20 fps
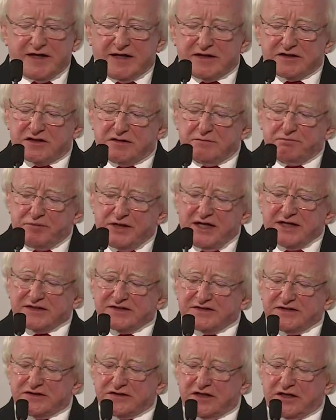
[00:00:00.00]
on that
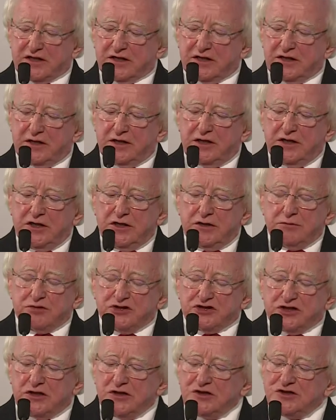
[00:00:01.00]
complexity,
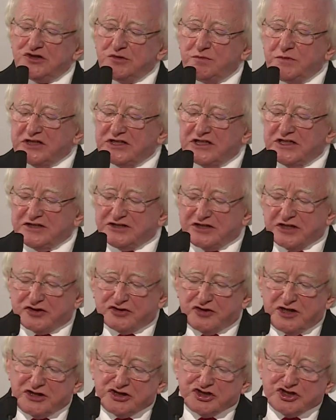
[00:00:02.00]
but ultimately the
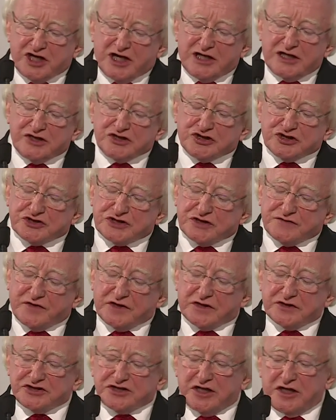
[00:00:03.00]
great challenges
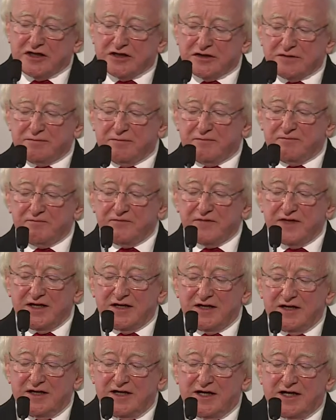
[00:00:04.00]
of our time
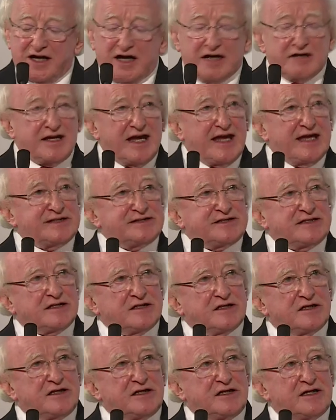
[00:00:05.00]
are
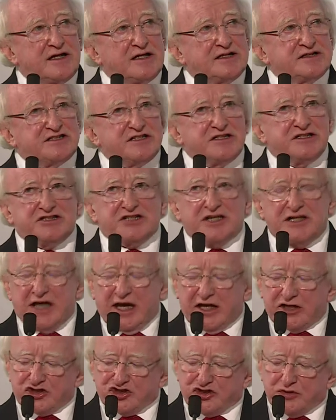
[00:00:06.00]
ethical and
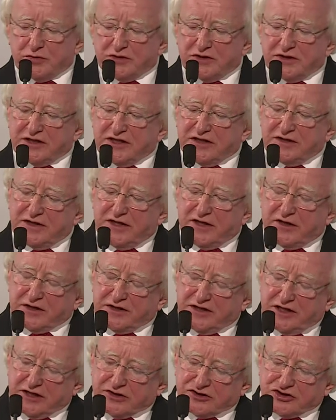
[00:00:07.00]
intellectual in
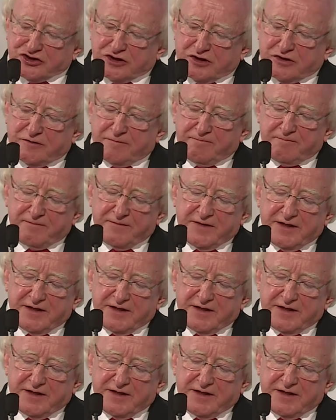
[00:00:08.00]
their nature.